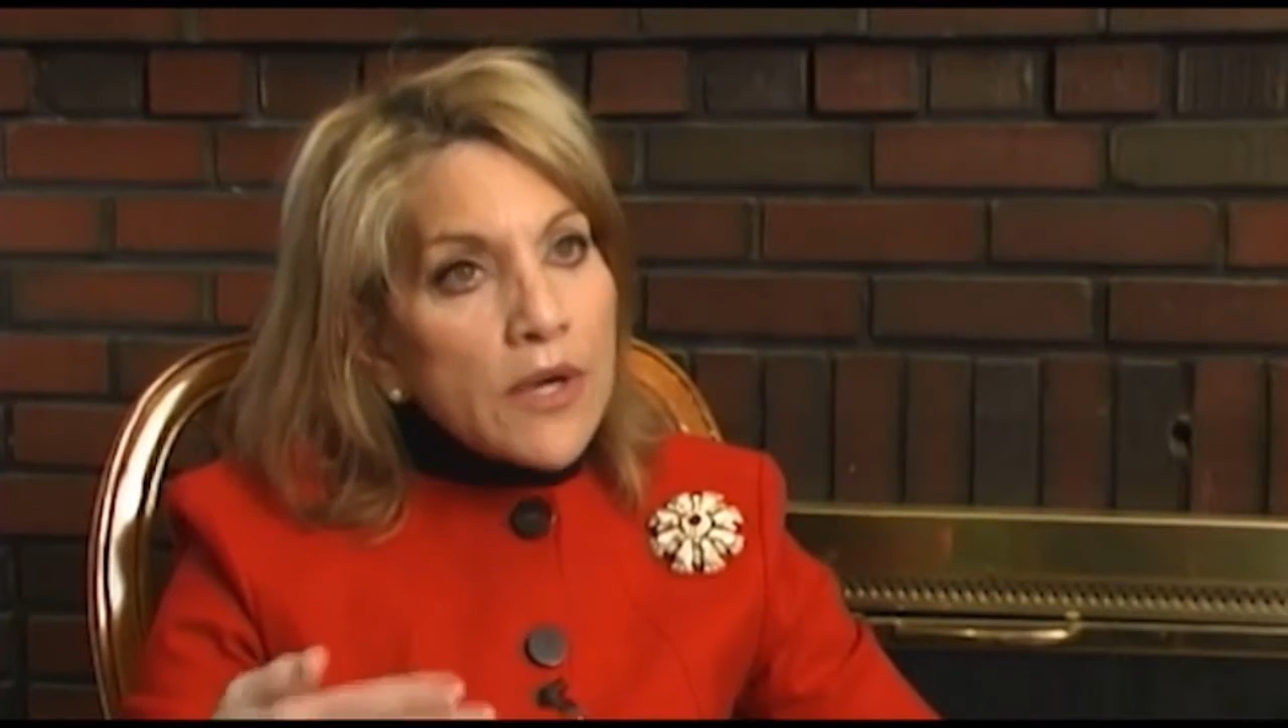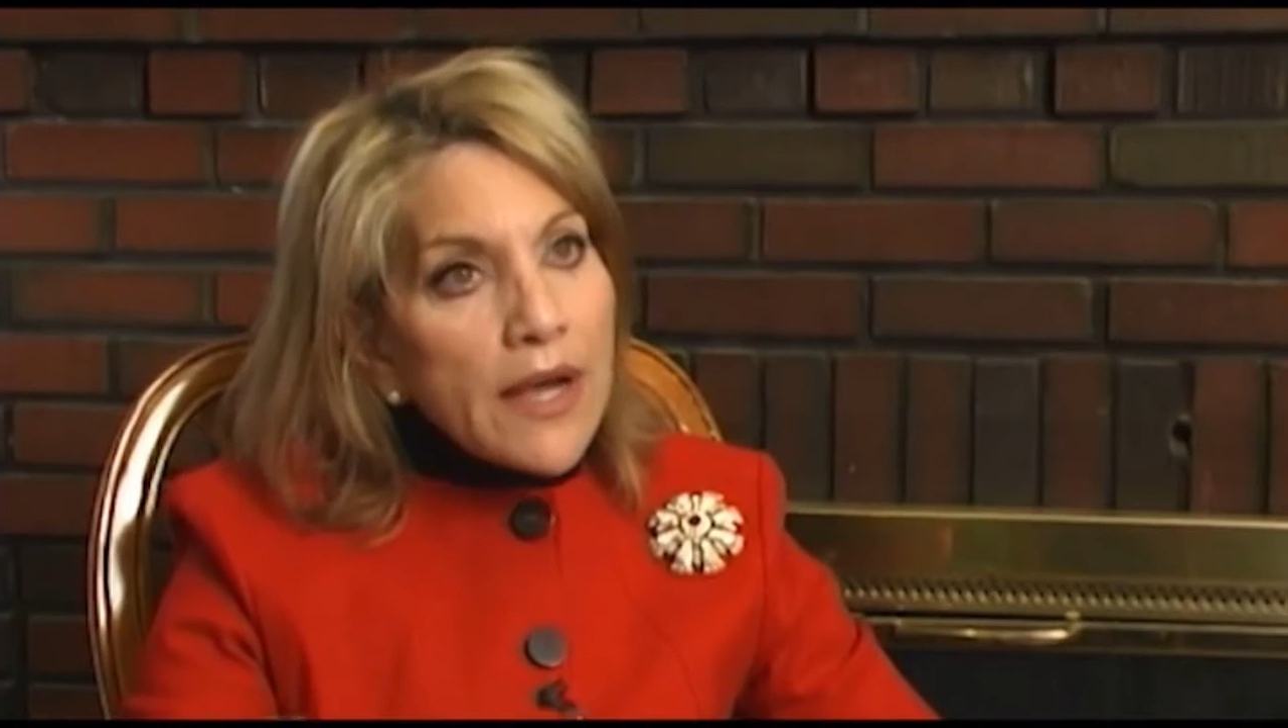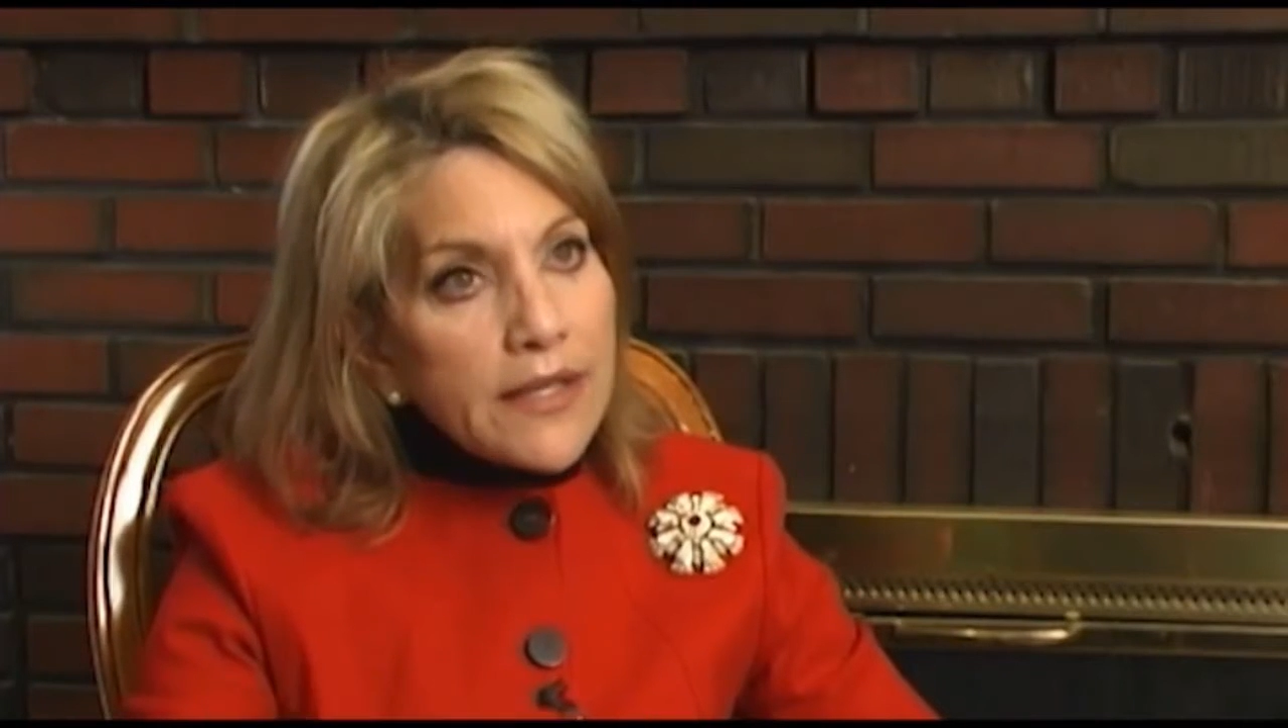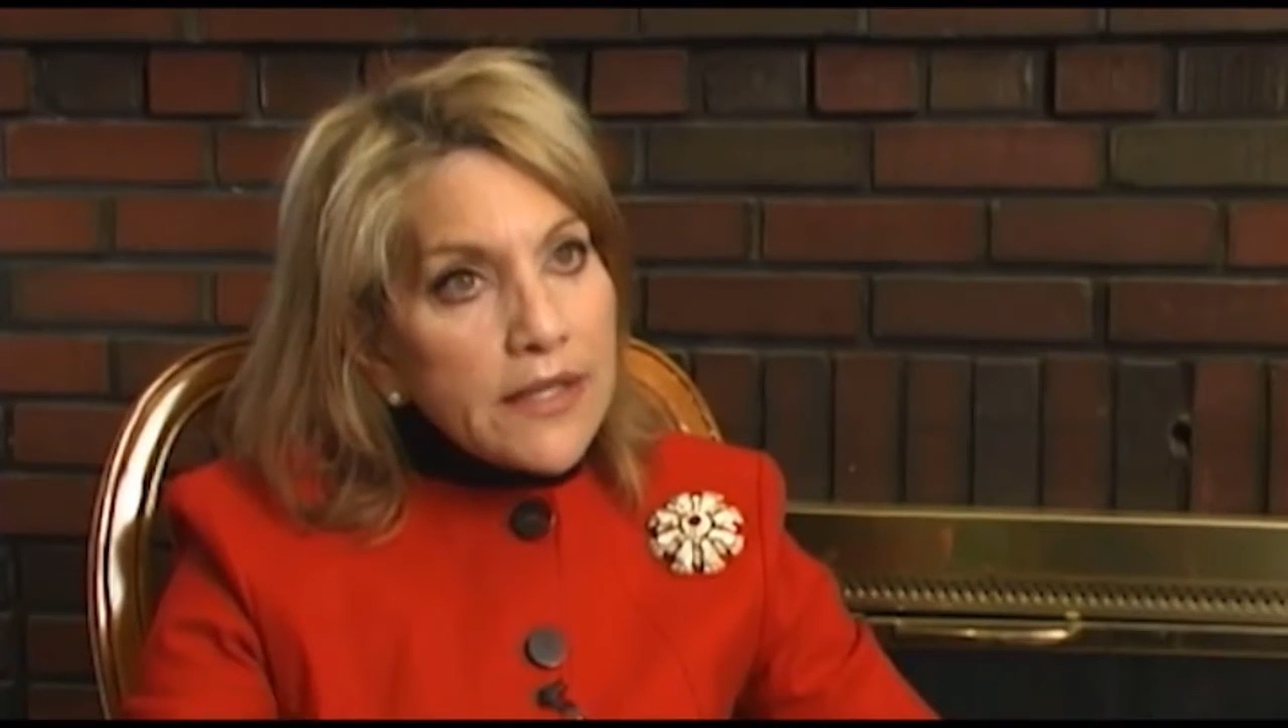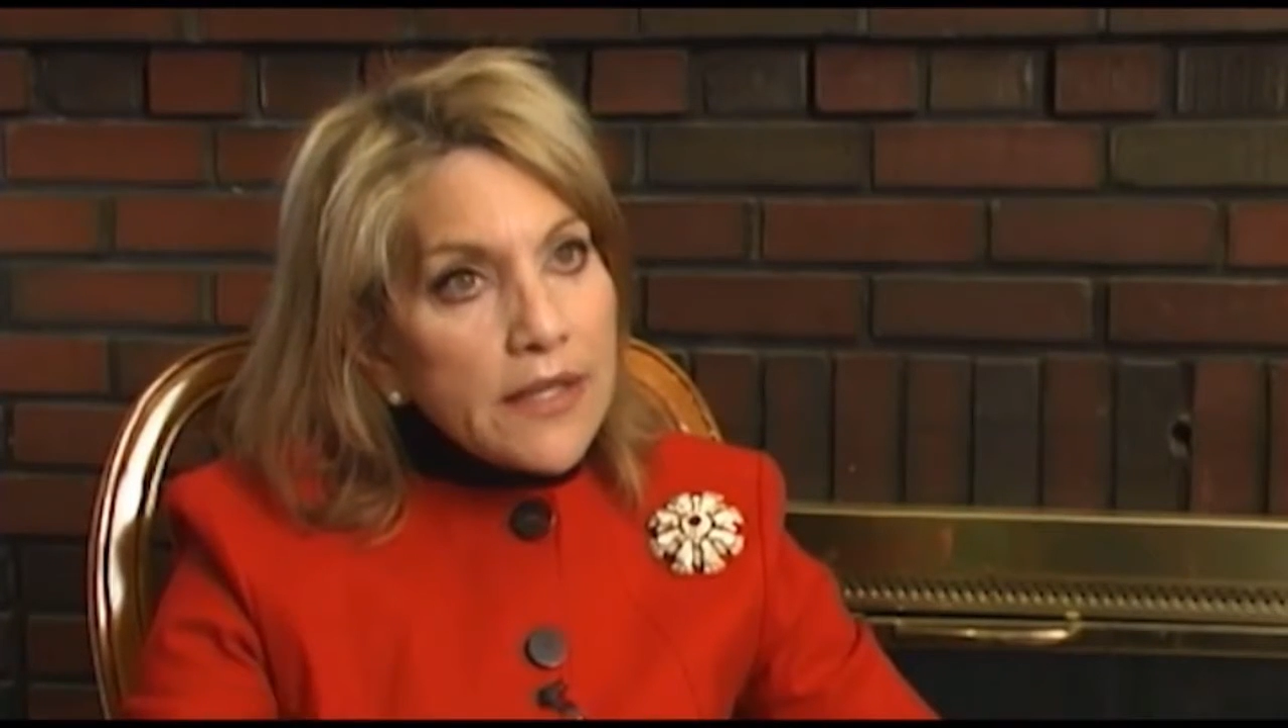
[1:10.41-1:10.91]

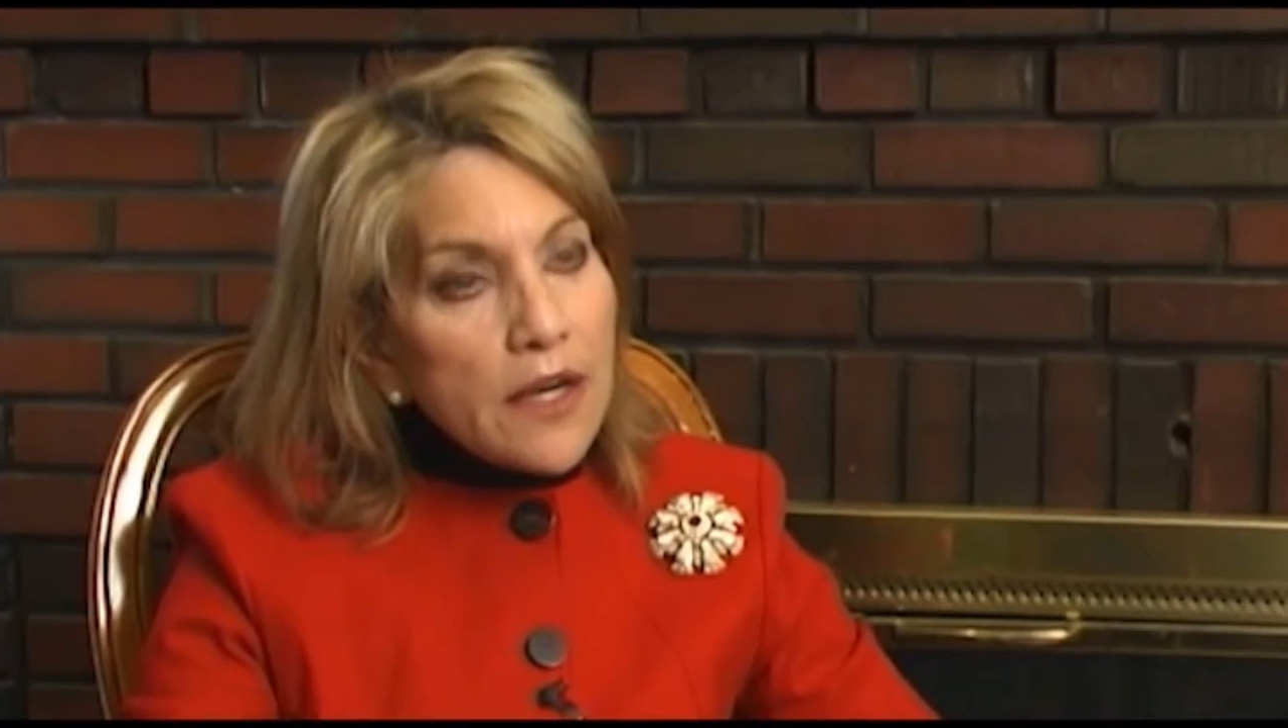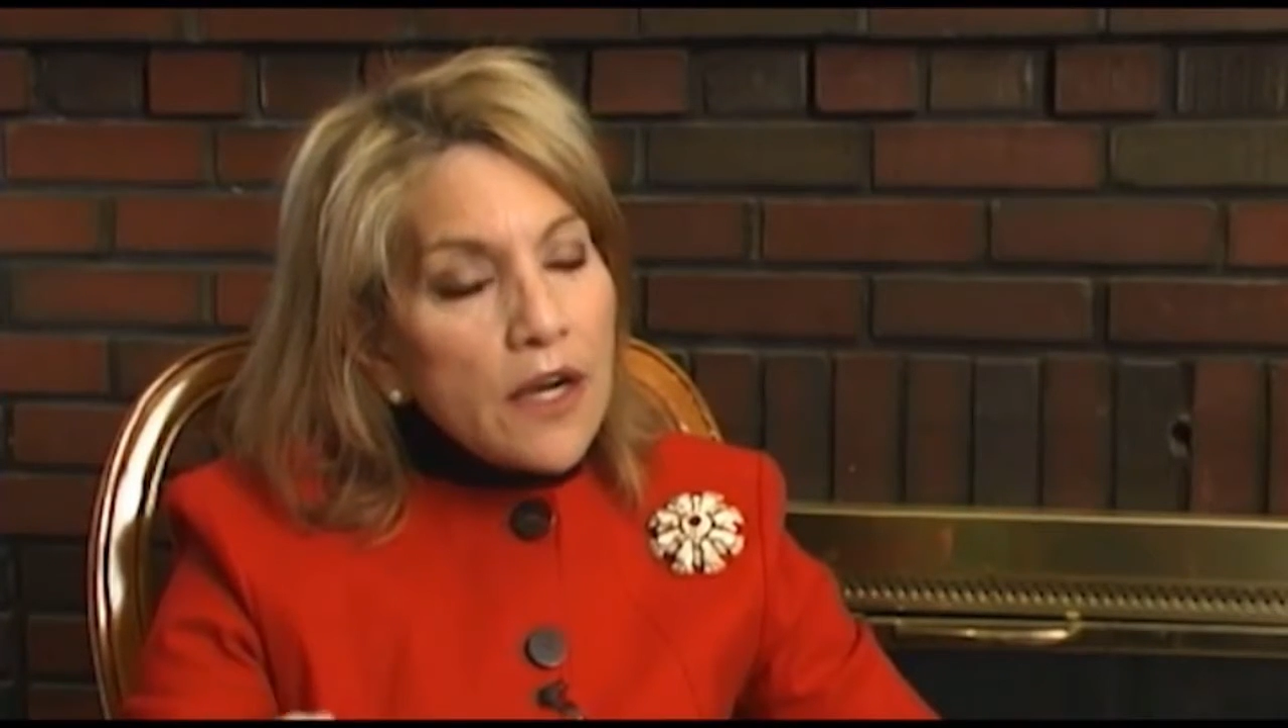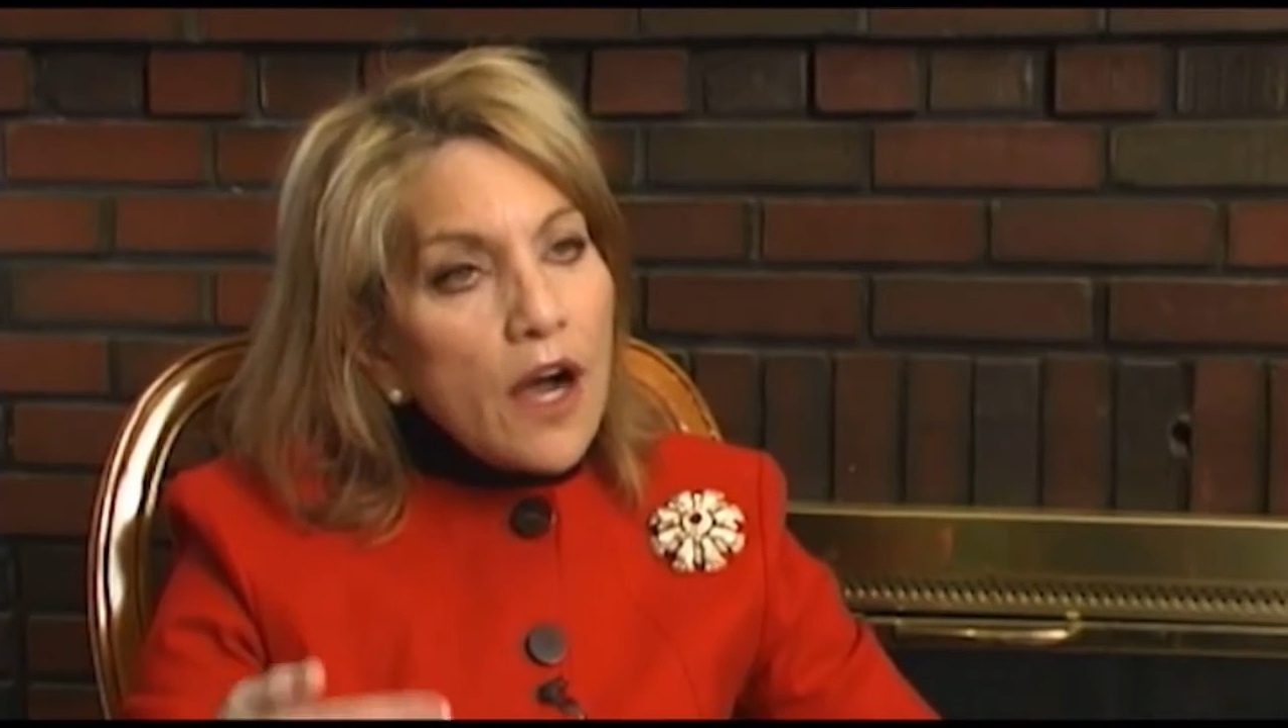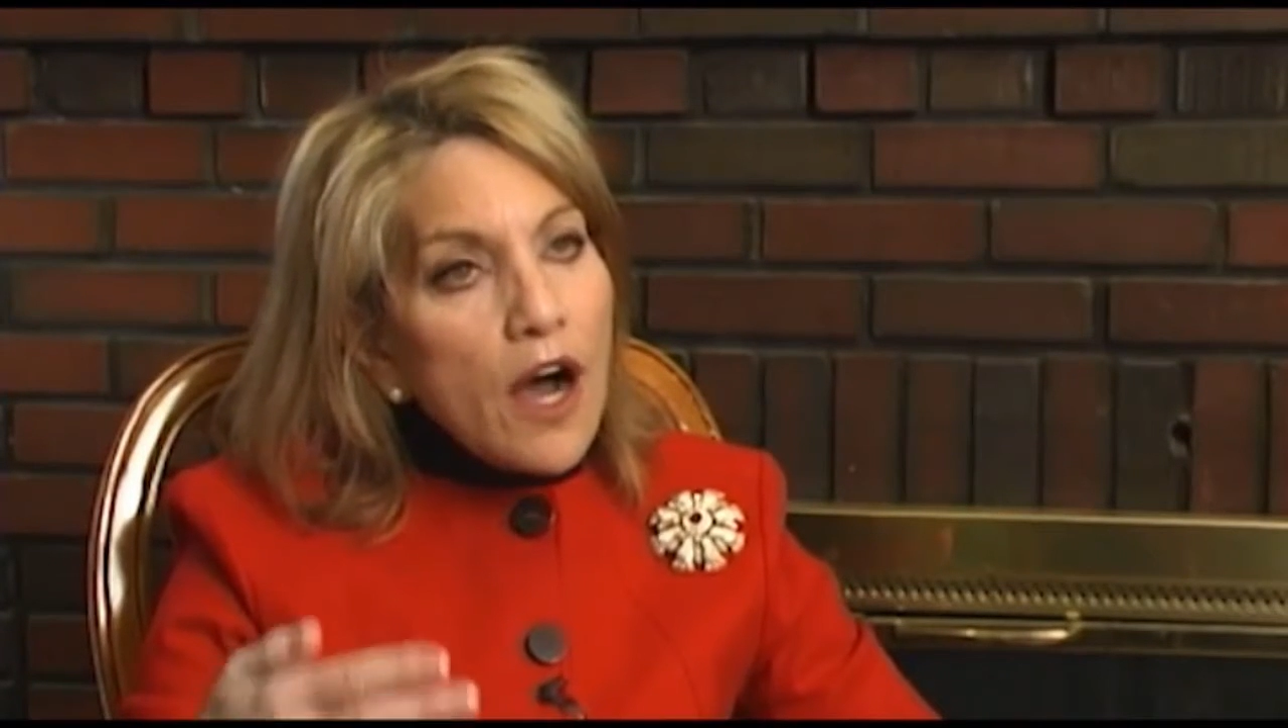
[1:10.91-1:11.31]
idea